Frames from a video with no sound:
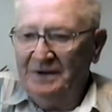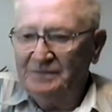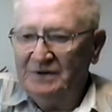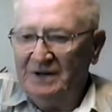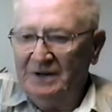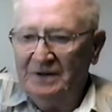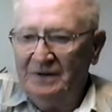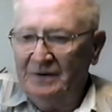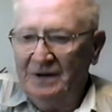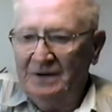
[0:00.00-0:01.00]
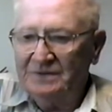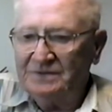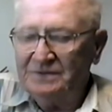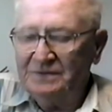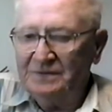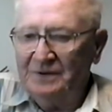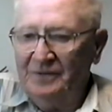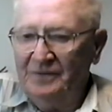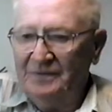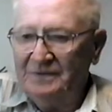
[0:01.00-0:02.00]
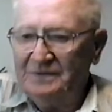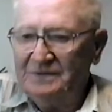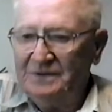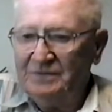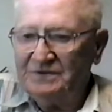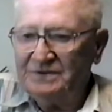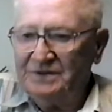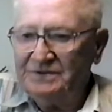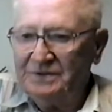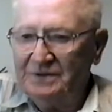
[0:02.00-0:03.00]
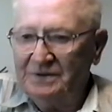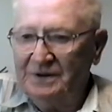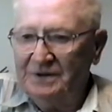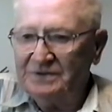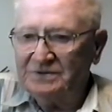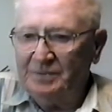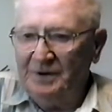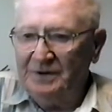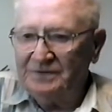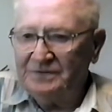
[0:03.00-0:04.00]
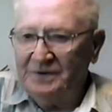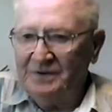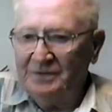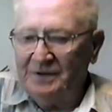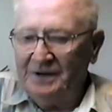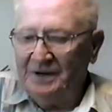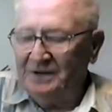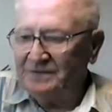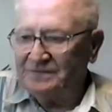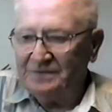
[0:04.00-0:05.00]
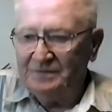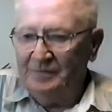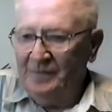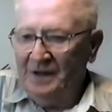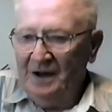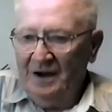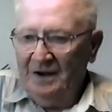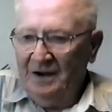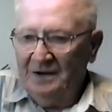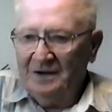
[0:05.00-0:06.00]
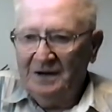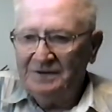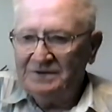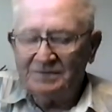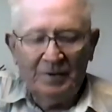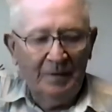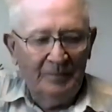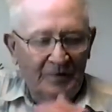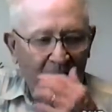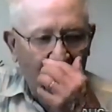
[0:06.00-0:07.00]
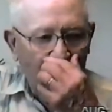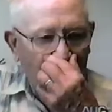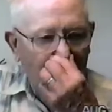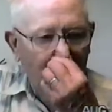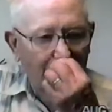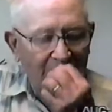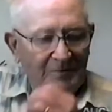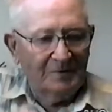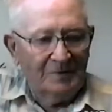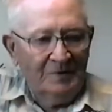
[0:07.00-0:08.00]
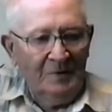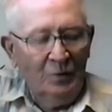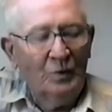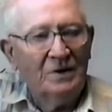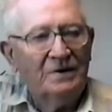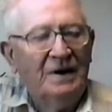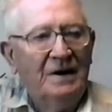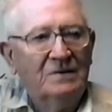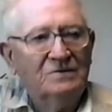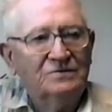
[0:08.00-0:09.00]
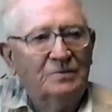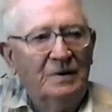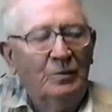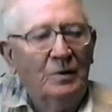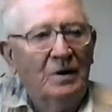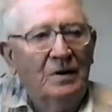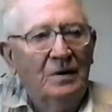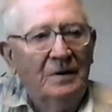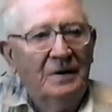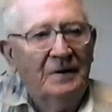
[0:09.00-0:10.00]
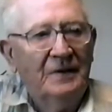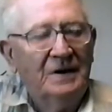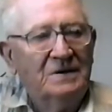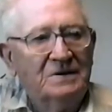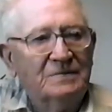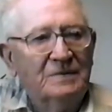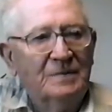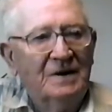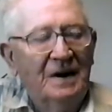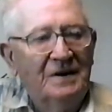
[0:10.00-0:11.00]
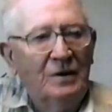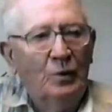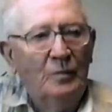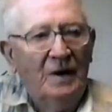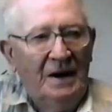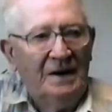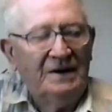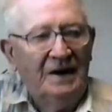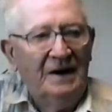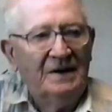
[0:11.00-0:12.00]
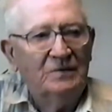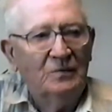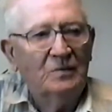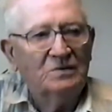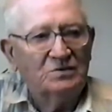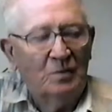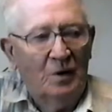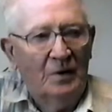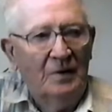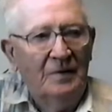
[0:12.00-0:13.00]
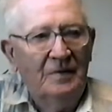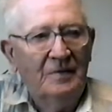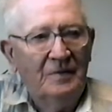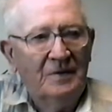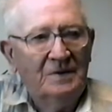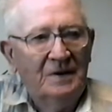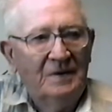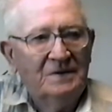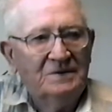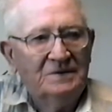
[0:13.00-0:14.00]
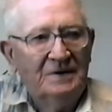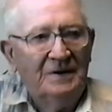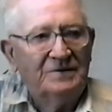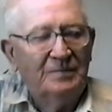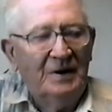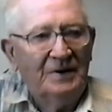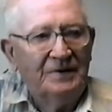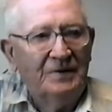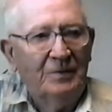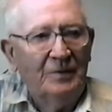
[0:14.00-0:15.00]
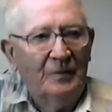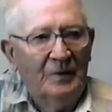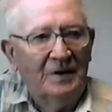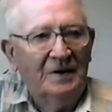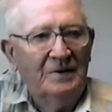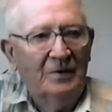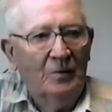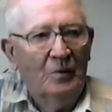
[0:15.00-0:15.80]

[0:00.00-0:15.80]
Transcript: But anyway, it was such an experience and everything else that I just plumb forgot what towns we were there. But I know Baghdad was one. That's about the only one I know.